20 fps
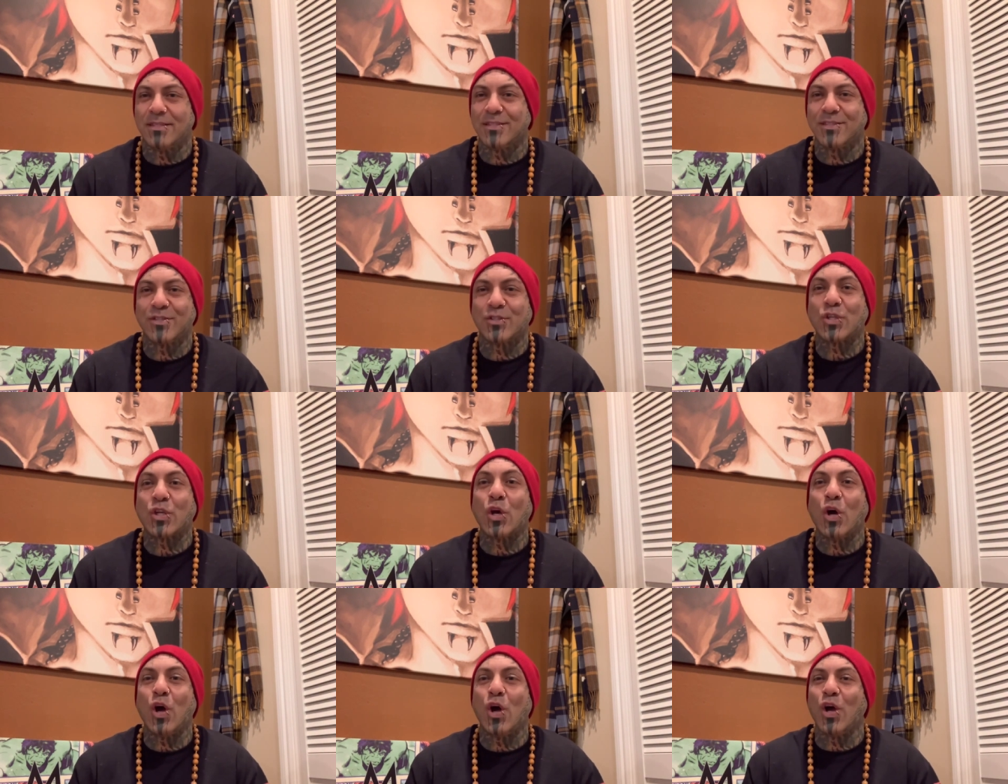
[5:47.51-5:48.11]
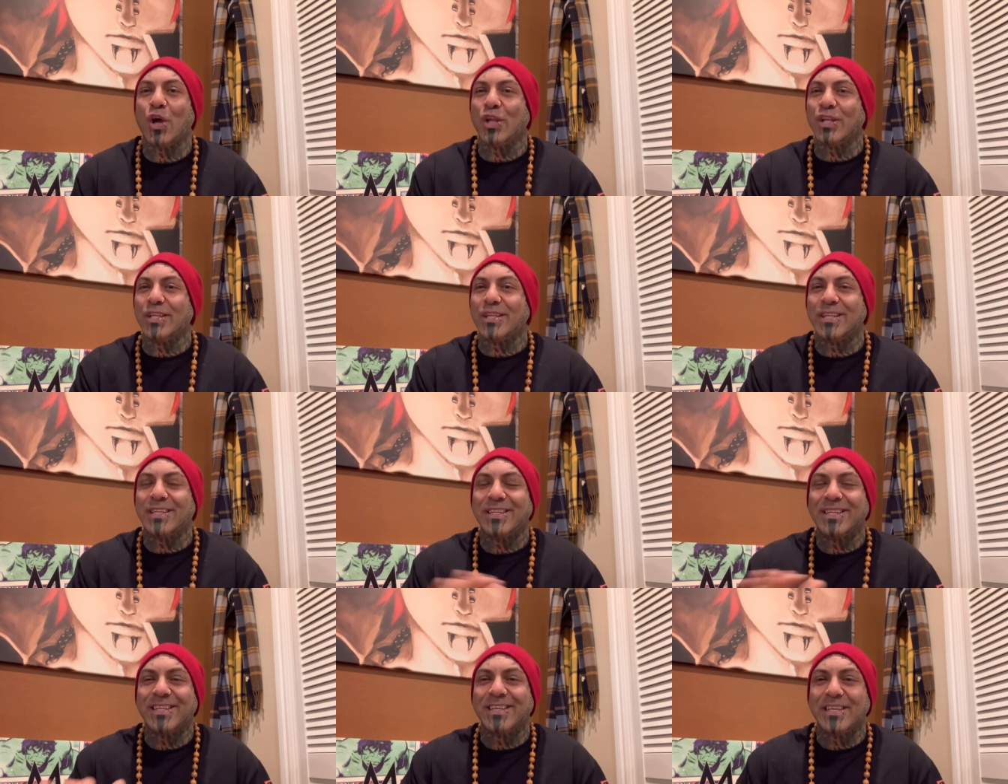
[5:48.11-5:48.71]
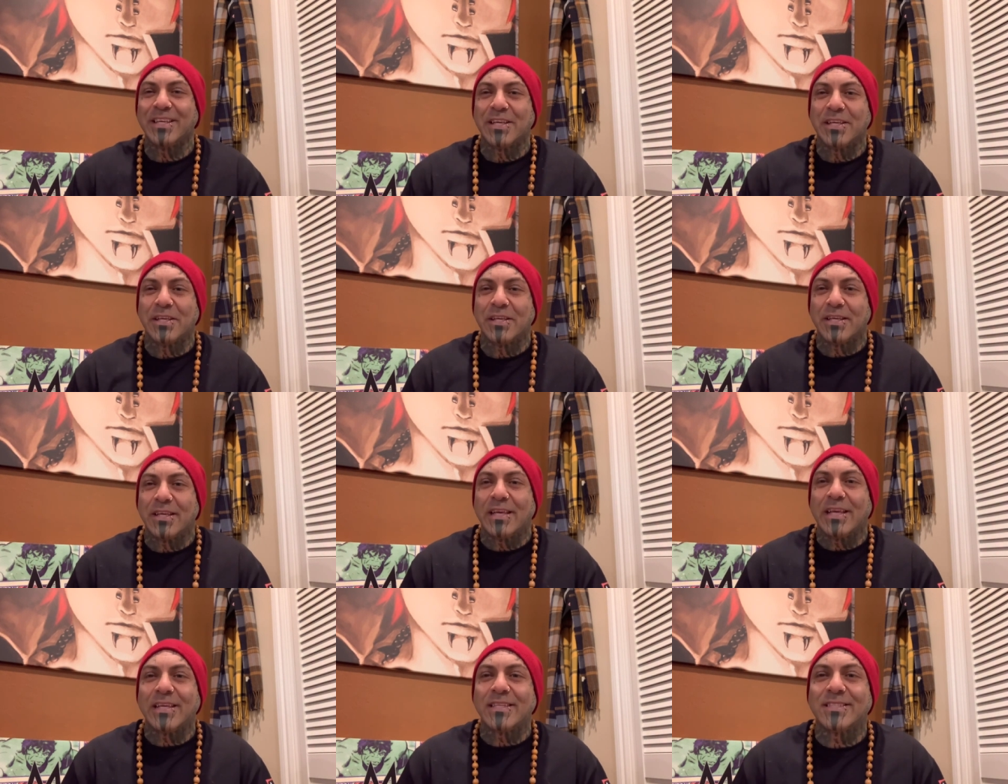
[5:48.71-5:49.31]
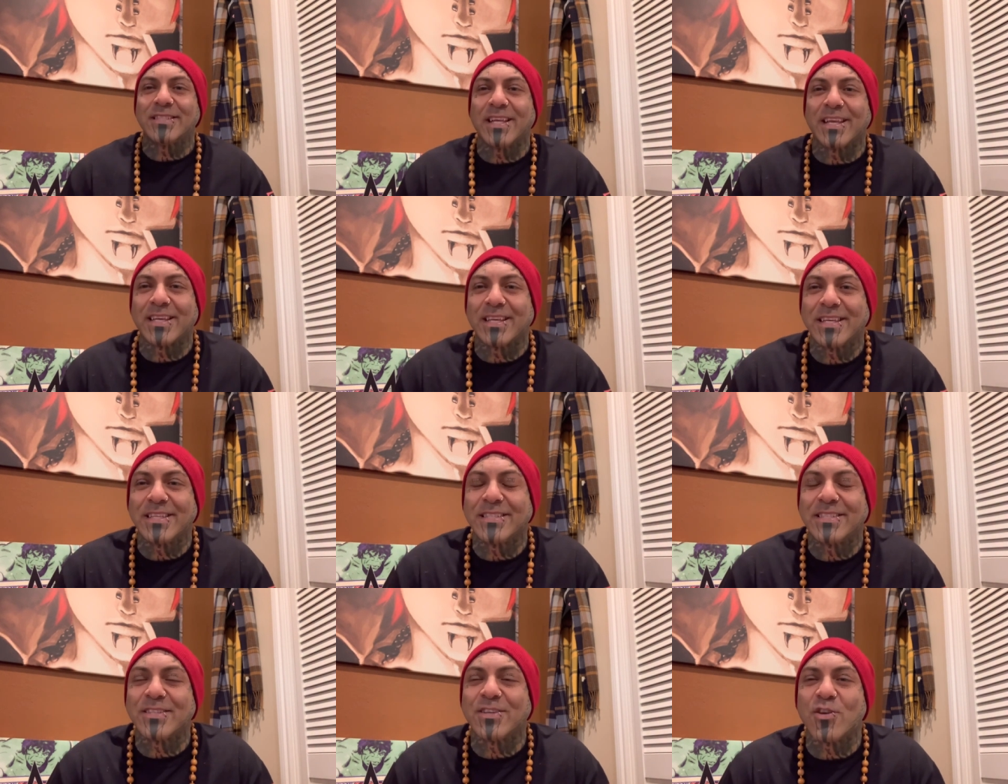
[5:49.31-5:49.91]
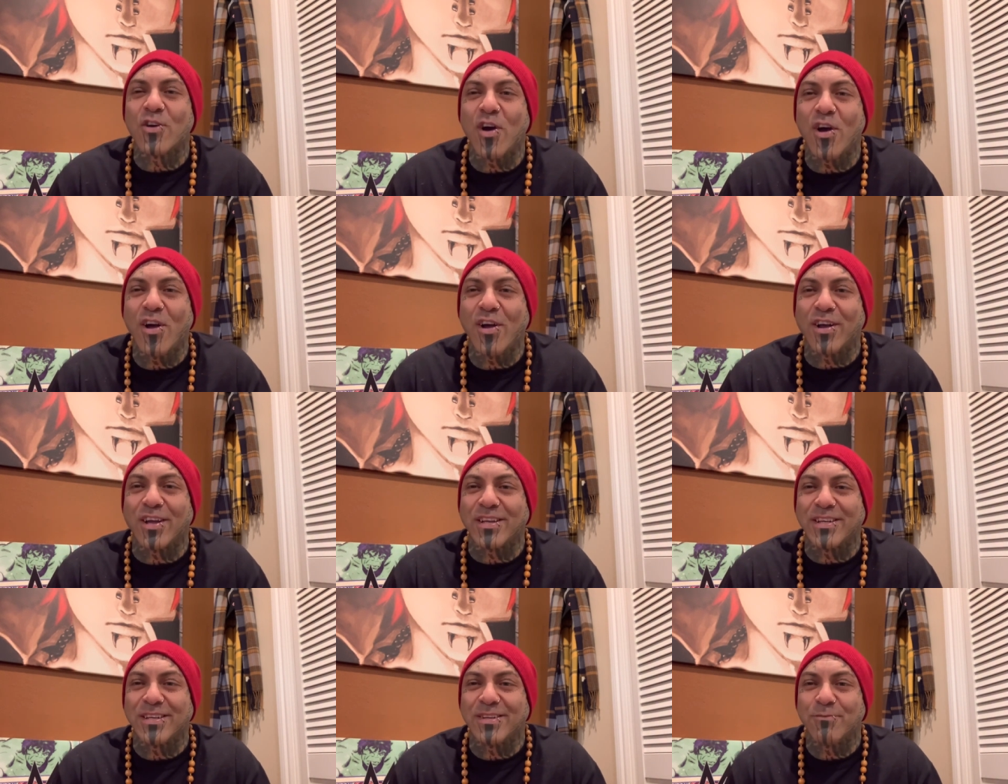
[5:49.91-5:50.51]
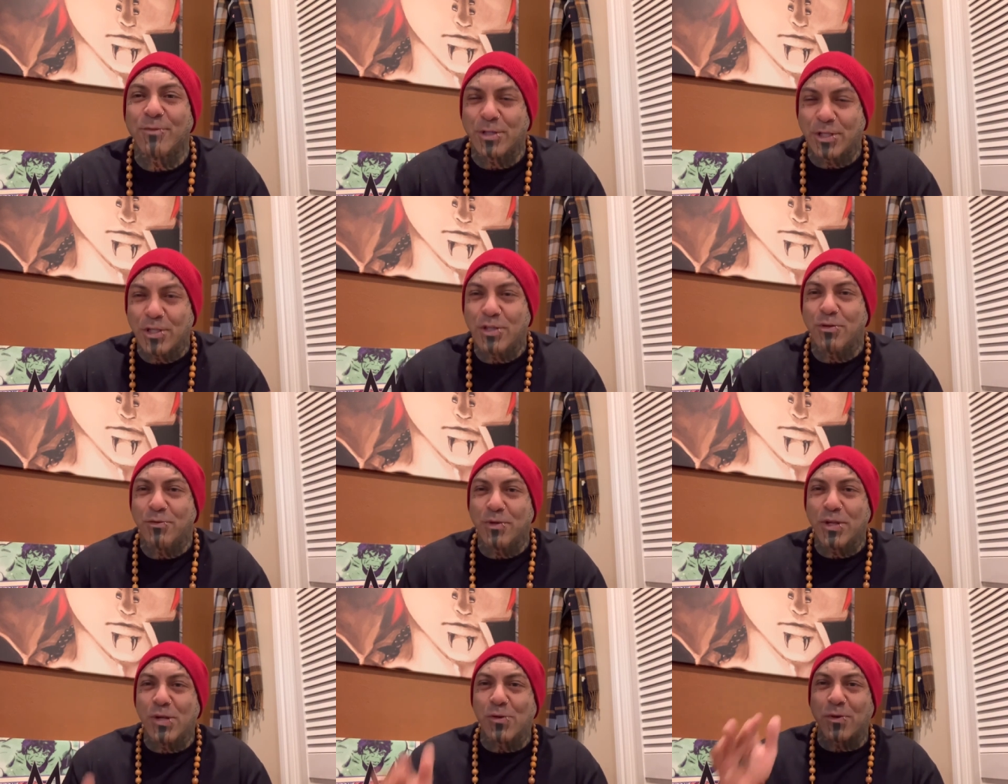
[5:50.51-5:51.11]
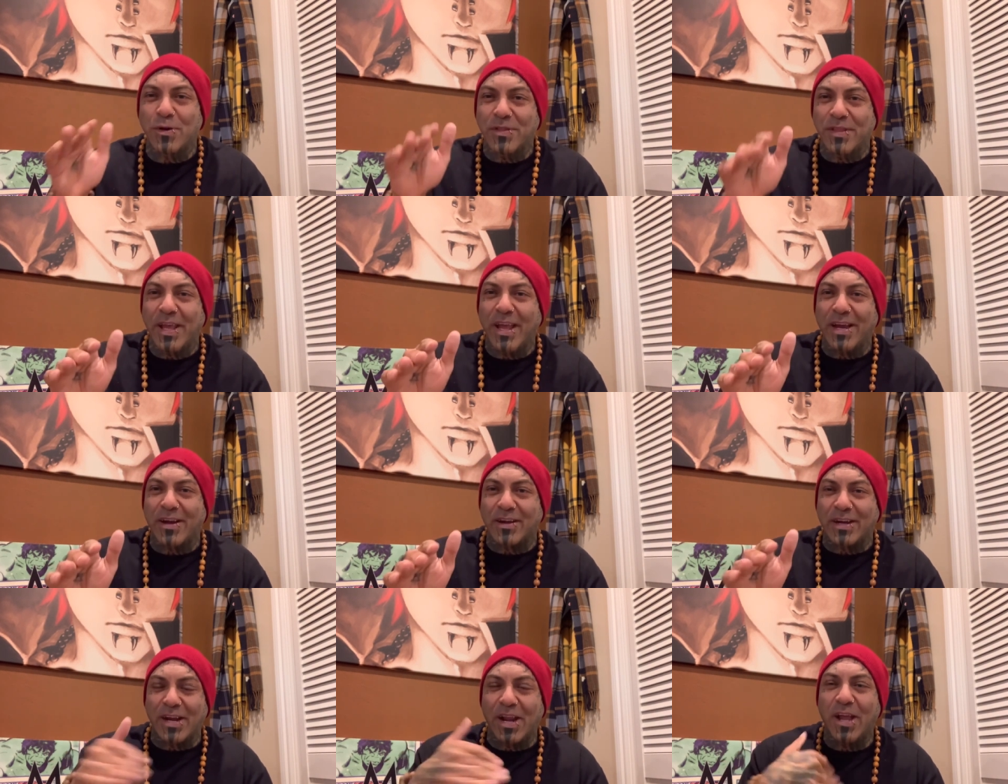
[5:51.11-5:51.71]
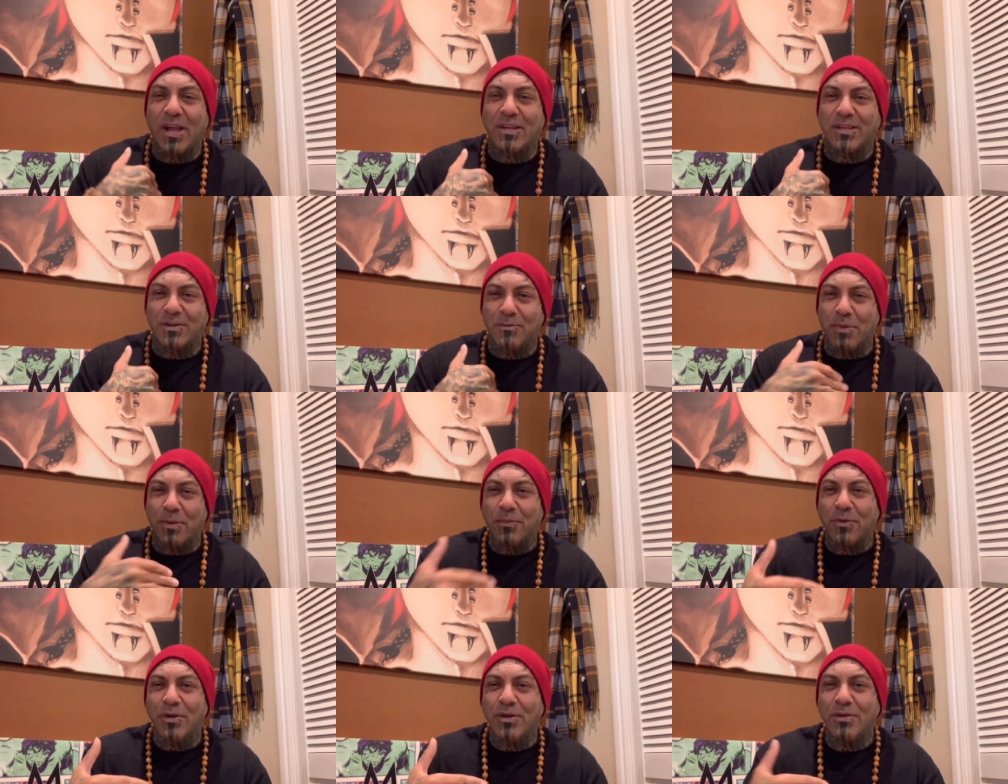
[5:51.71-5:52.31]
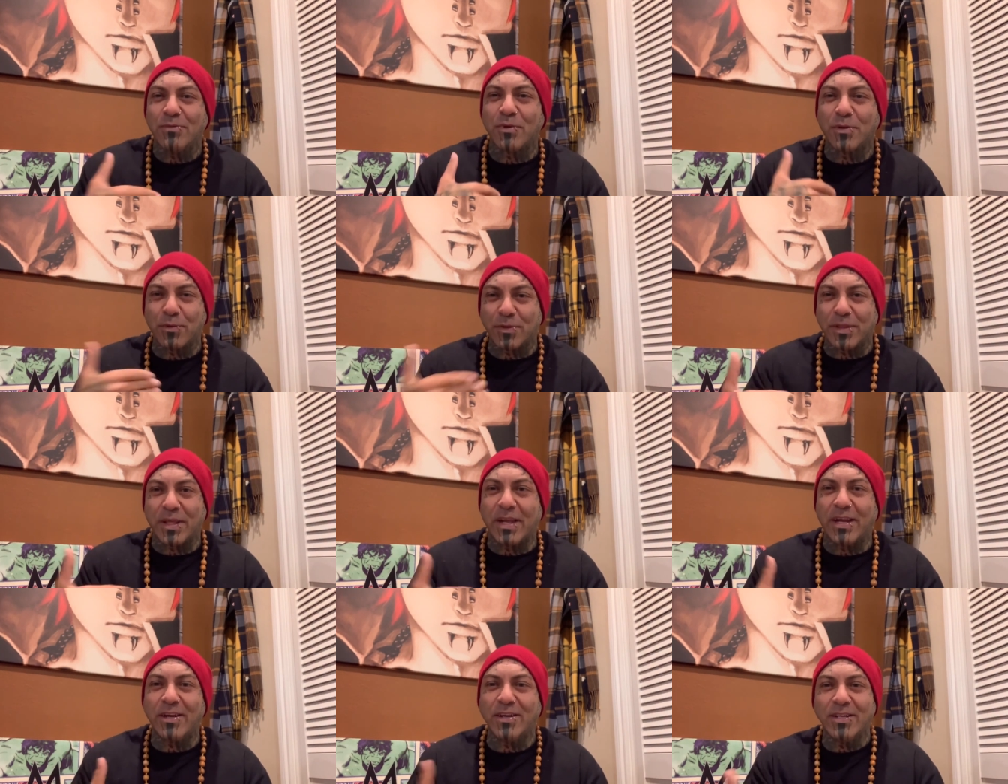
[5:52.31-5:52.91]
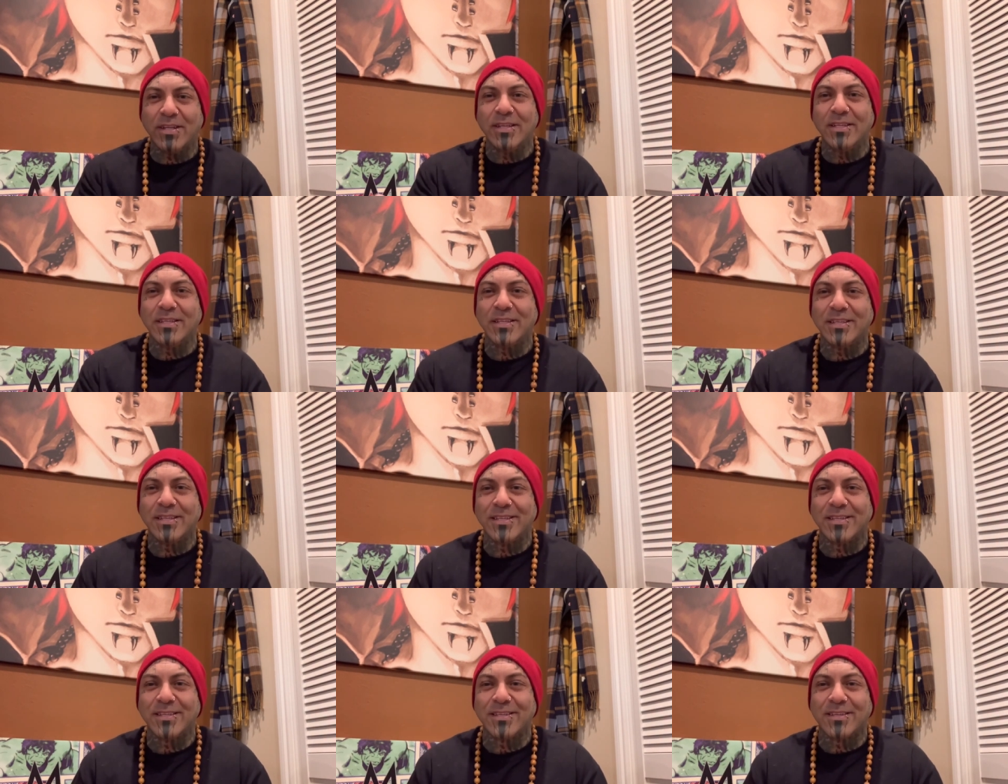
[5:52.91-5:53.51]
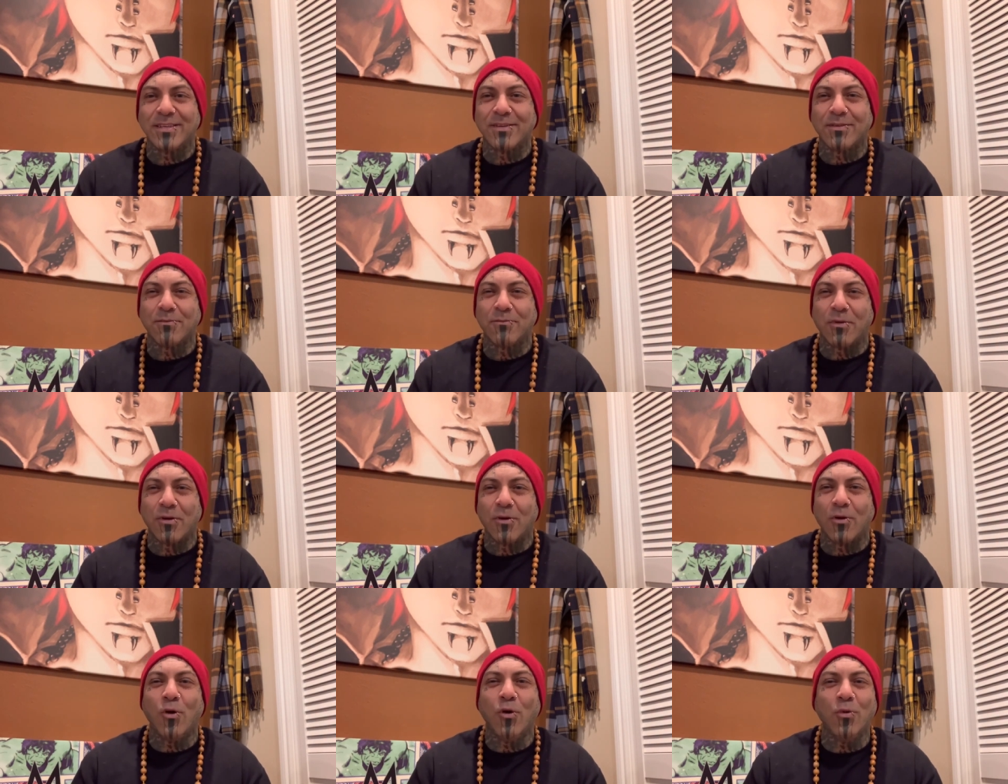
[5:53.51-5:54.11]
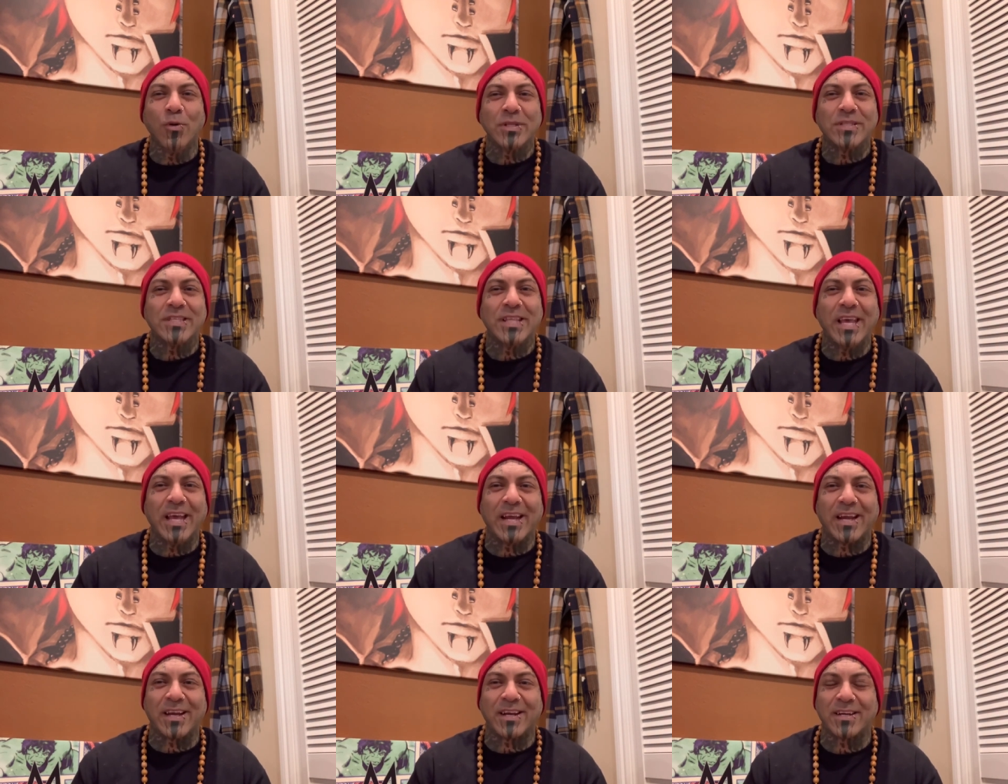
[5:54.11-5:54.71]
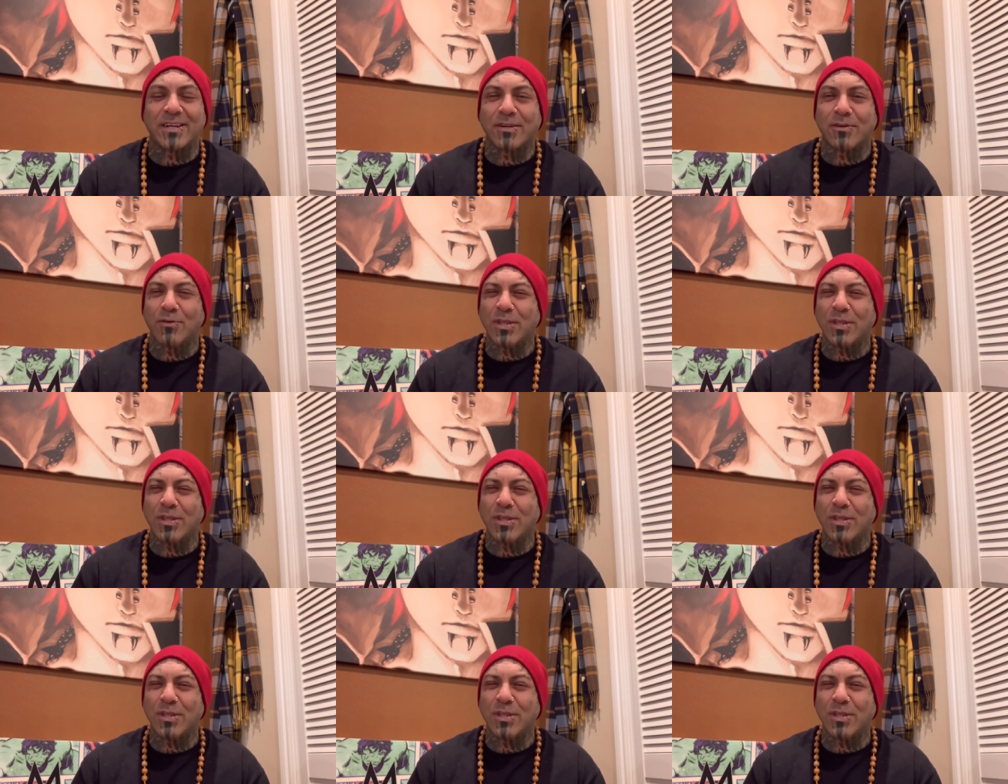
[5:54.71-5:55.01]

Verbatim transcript: It's gone. It's like it's gone. But you you were there, and I you remember we were there? Who was there?